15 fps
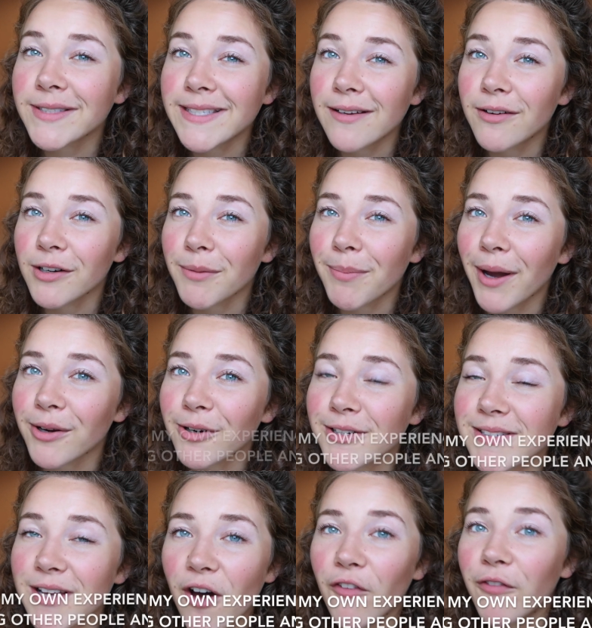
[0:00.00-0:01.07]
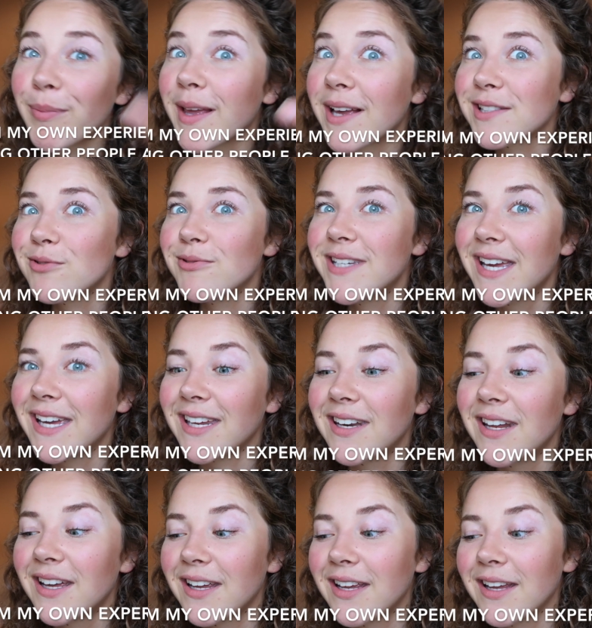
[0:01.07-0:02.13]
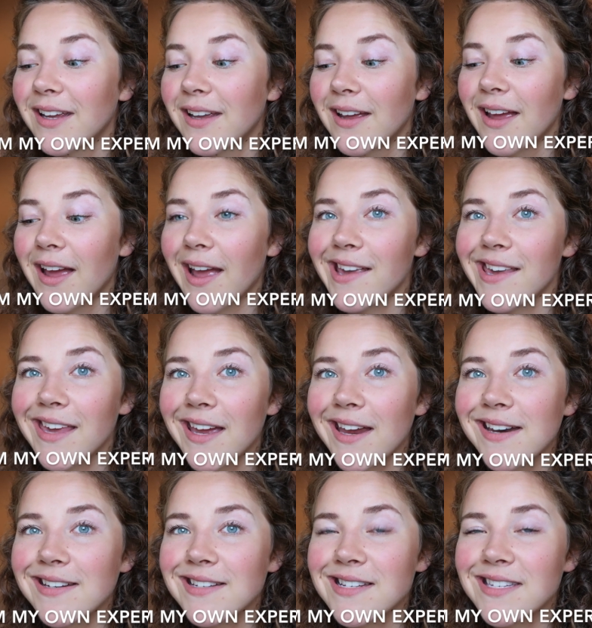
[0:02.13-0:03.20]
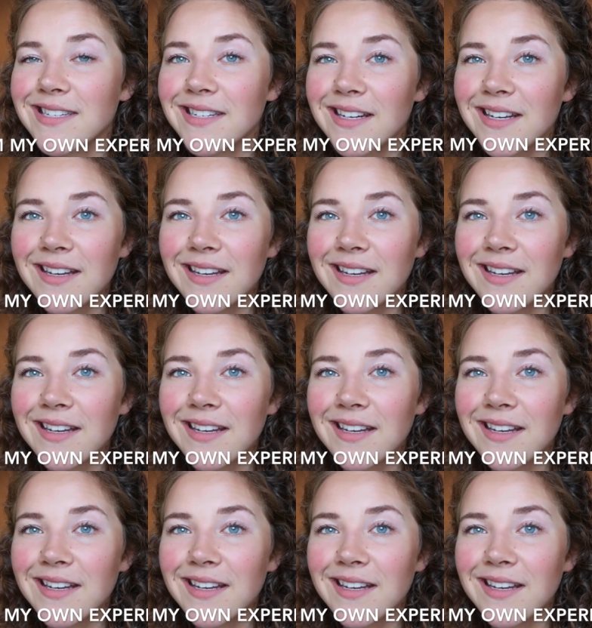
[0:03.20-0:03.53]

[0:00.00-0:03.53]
secret about yourself because you did, and